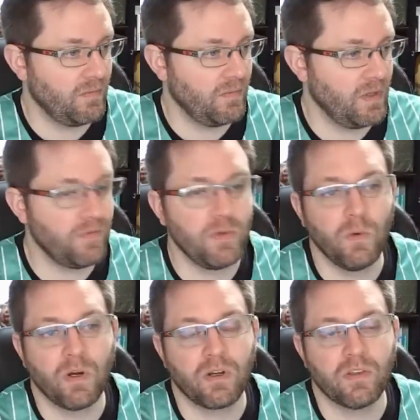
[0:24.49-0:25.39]
If
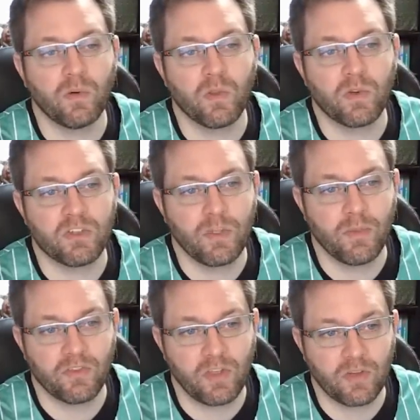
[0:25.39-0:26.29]
you are in the northern or
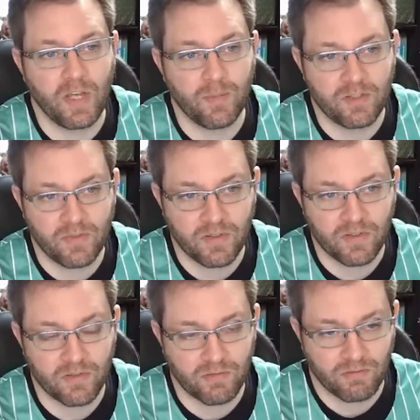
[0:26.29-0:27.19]
southern hemispheres,